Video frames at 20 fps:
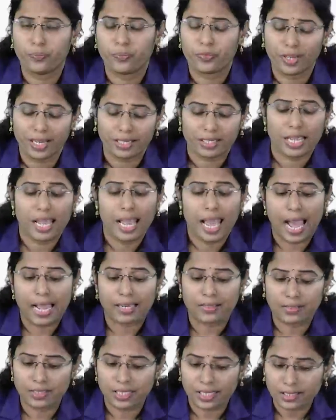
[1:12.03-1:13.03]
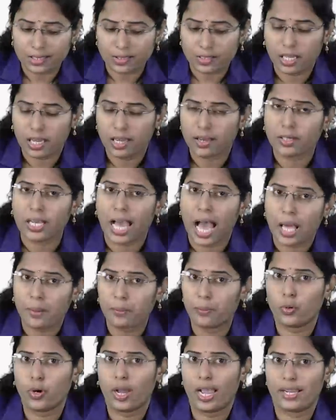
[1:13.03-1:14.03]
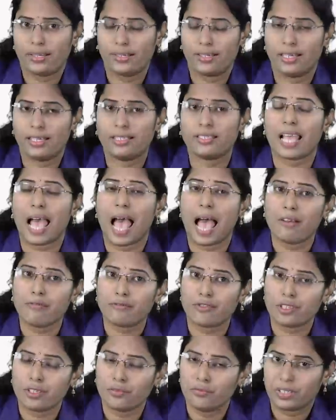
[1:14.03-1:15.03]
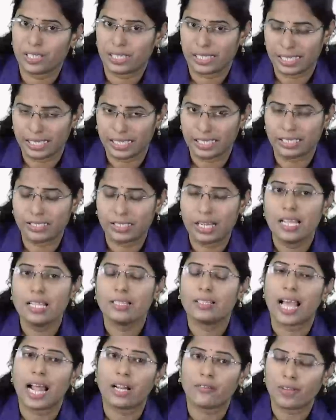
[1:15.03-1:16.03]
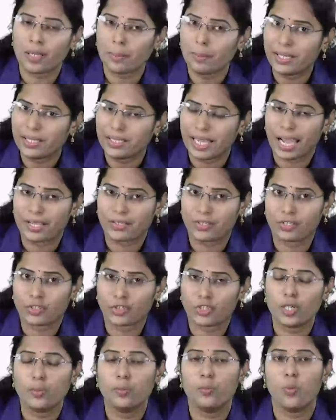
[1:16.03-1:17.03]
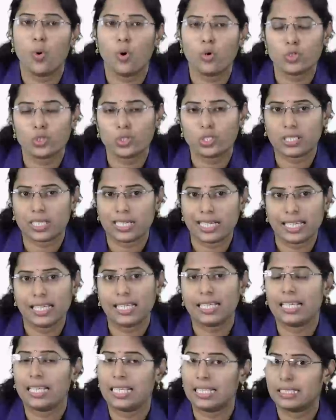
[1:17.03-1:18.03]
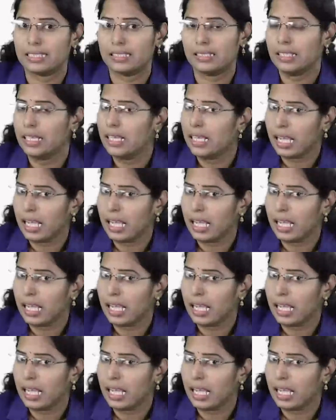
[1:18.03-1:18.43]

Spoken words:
Right, and these carbohydrates, after we eat, that will be digested mostly in the